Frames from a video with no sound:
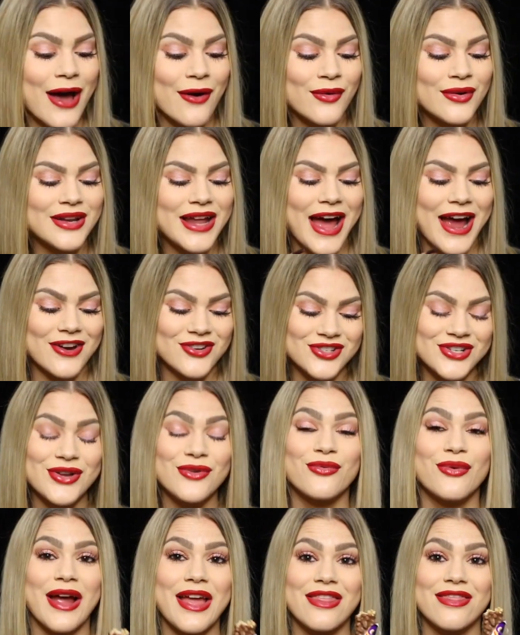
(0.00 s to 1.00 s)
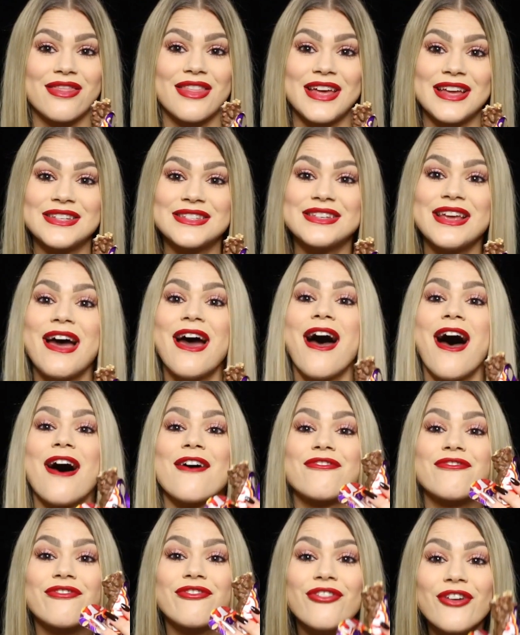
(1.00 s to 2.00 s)
I would actually rate this
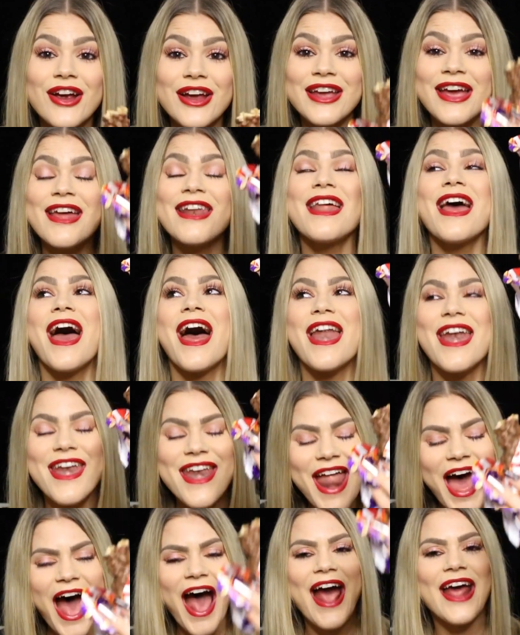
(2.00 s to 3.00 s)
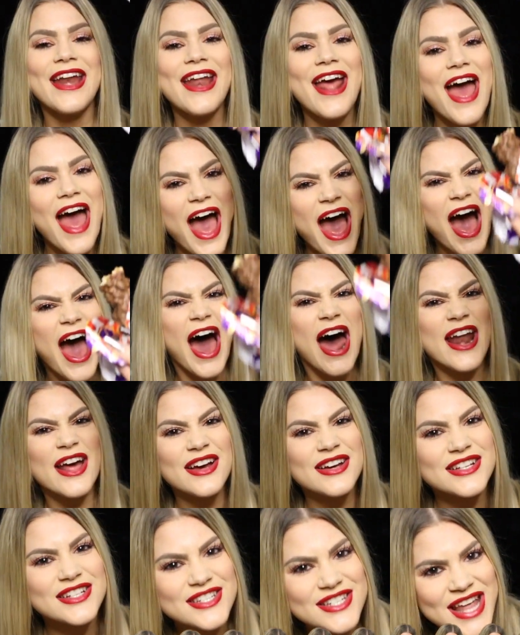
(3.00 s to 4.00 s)
a freaking 9
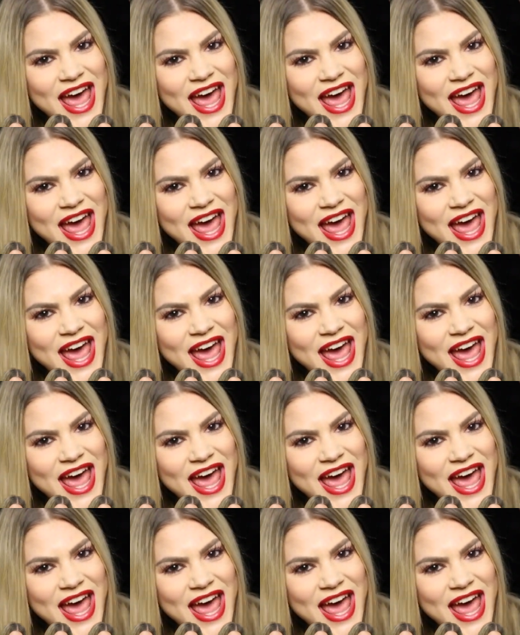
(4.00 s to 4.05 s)
out of